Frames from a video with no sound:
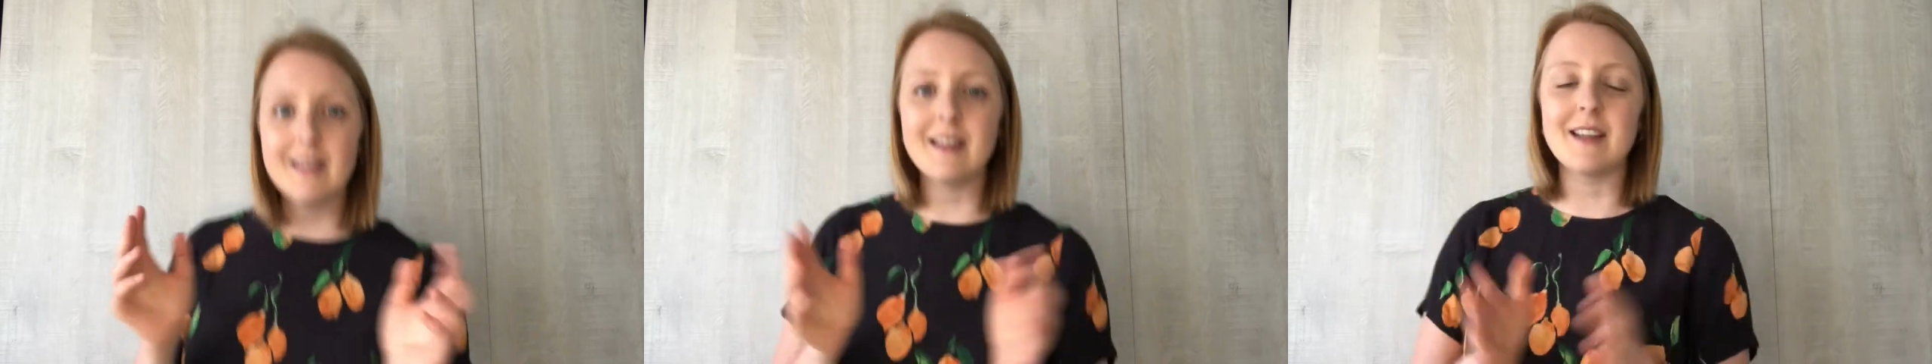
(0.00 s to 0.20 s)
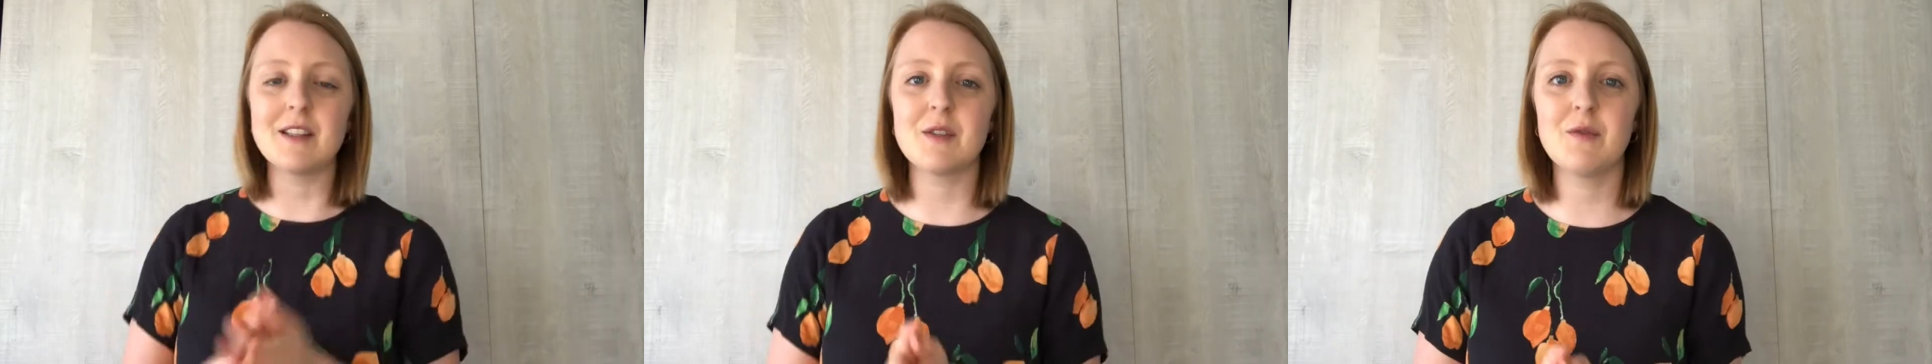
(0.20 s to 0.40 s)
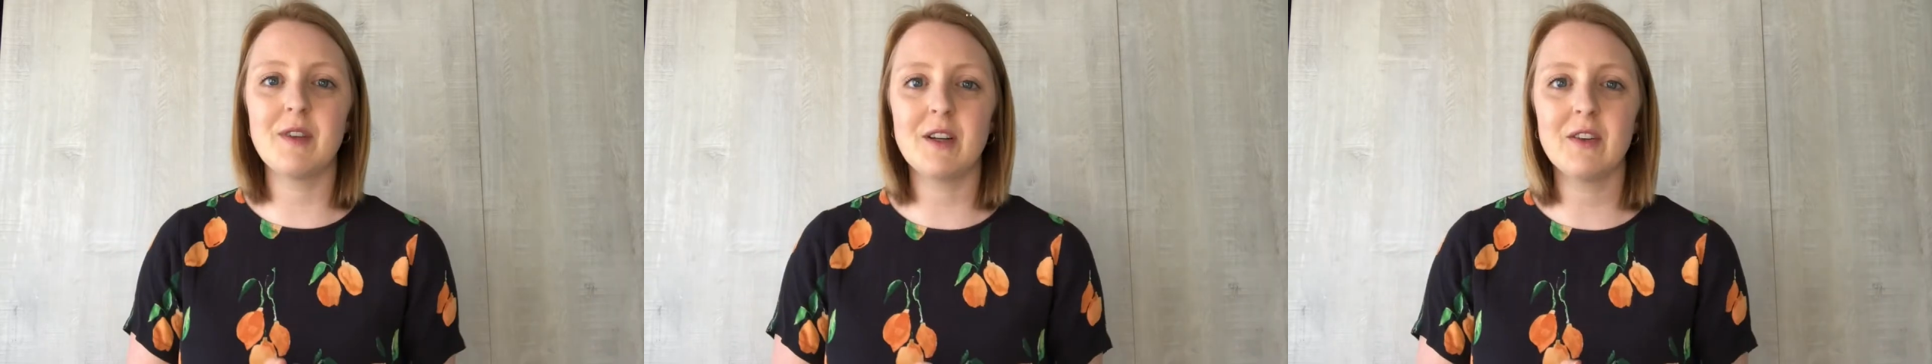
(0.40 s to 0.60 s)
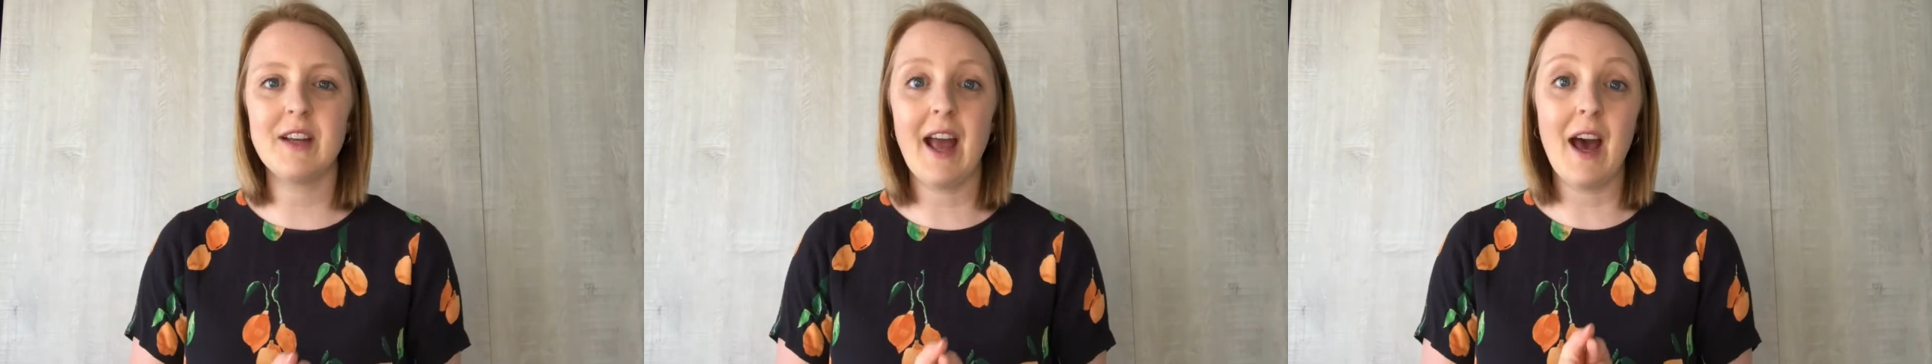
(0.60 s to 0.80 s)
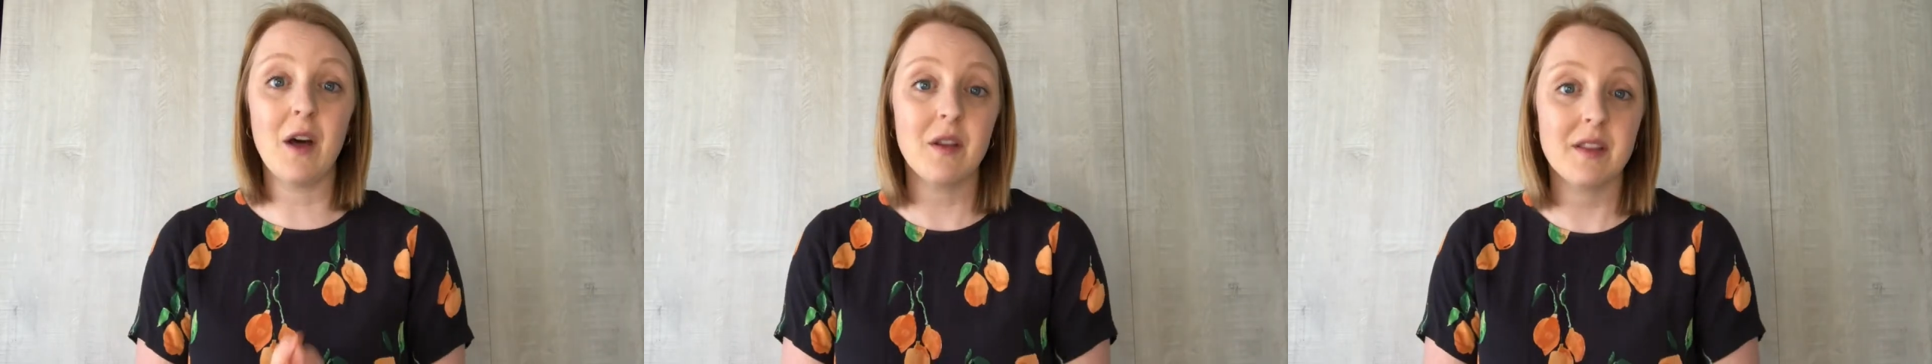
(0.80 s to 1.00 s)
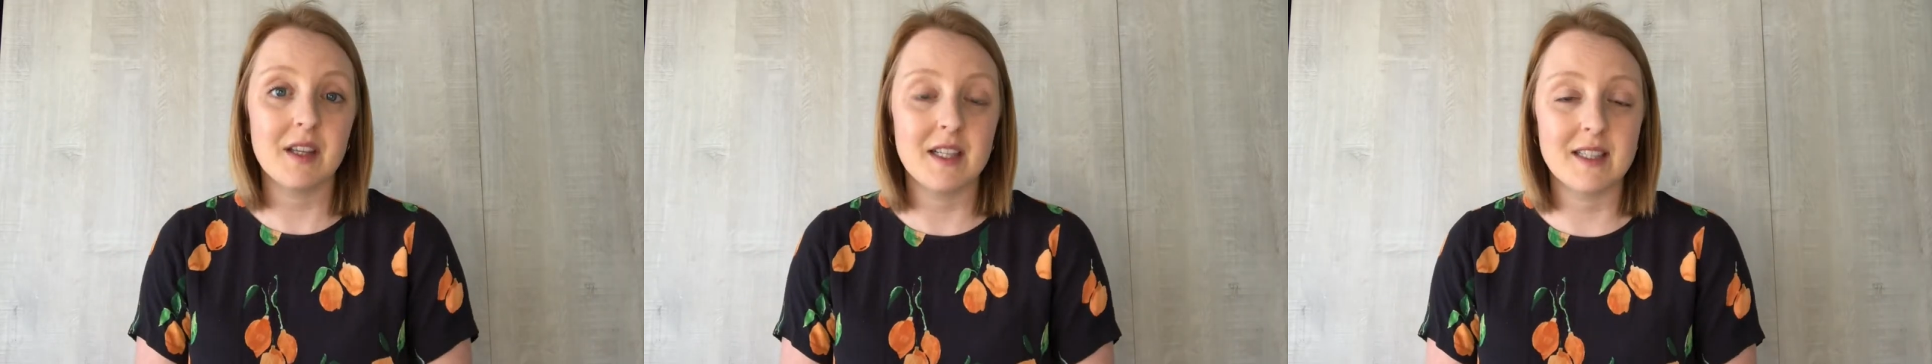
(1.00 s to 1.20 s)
this very healthy